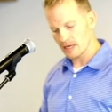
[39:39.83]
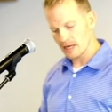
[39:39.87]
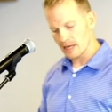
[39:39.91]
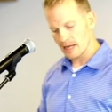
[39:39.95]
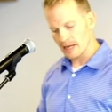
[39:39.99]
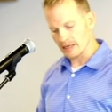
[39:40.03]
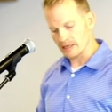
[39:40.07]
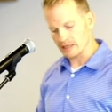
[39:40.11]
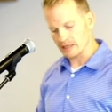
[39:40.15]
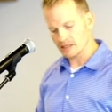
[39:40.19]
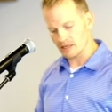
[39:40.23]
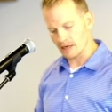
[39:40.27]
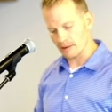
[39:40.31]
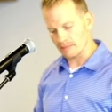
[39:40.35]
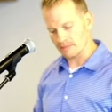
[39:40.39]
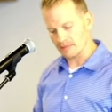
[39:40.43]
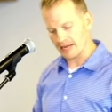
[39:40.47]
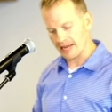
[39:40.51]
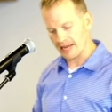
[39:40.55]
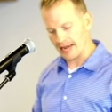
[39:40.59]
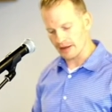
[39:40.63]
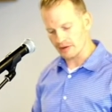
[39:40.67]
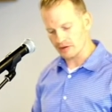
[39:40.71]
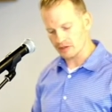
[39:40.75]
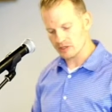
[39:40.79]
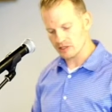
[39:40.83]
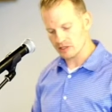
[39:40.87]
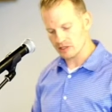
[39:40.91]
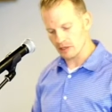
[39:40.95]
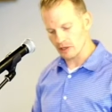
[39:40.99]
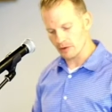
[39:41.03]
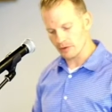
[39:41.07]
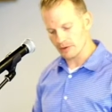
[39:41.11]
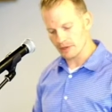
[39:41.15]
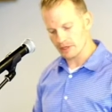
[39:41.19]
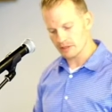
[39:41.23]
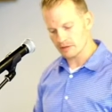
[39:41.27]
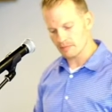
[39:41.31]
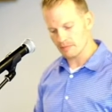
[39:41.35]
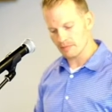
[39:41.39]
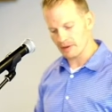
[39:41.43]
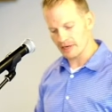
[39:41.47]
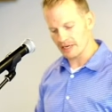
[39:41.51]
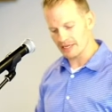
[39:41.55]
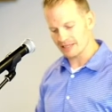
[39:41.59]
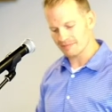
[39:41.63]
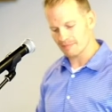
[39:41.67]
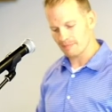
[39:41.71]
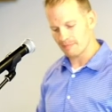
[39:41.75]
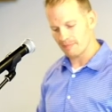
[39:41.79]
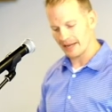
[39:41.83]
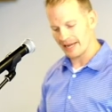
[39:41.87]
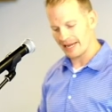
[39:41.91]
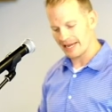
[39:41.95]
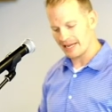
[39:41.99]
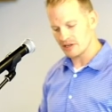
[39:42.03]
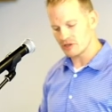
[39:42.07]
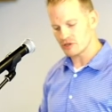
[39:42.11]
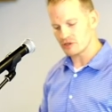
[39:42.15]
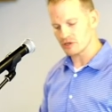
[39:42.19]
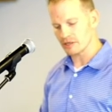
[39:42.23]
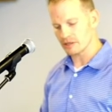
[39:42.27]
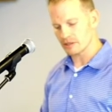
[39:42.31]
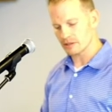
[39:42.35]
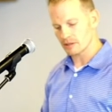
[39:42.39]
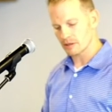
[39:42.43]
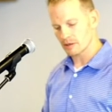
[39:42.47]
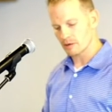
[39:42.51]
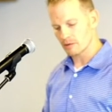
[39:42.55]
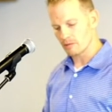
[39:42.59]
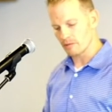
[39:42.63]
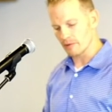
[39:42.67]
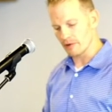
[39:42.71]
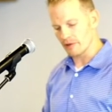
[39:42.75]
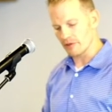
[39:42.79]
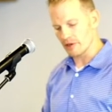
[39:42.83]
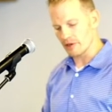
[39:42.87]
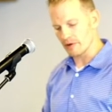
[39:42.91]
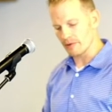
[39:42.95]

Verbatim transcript: as some count slowness, but is patient with you.